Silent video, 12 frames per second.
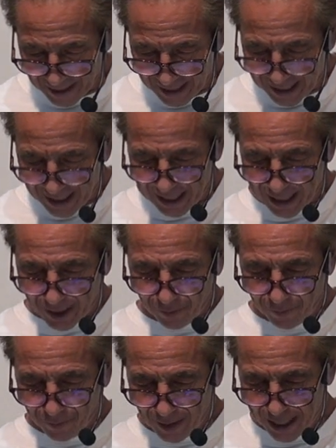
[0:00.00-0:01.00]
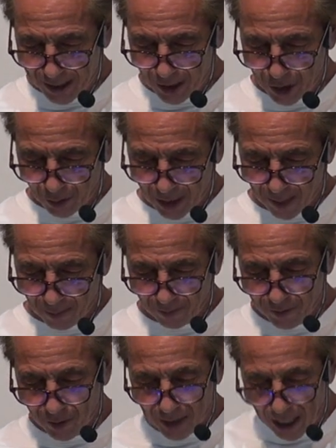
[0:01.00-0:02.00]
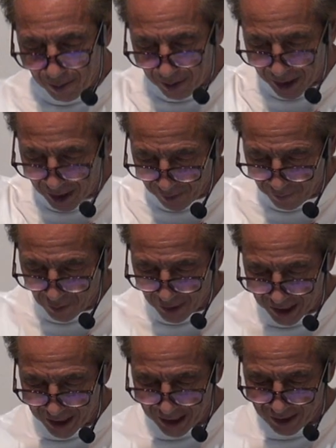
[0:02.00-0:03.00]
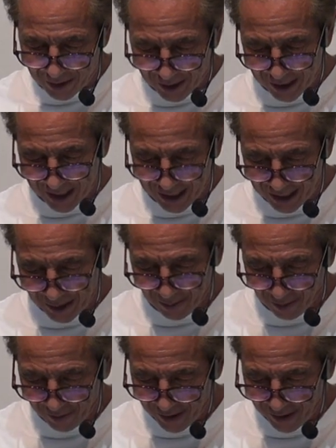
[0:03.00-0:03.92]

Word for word: and the gates of Hades shall not prevail, and I'm going to give you the keys of the kingdom of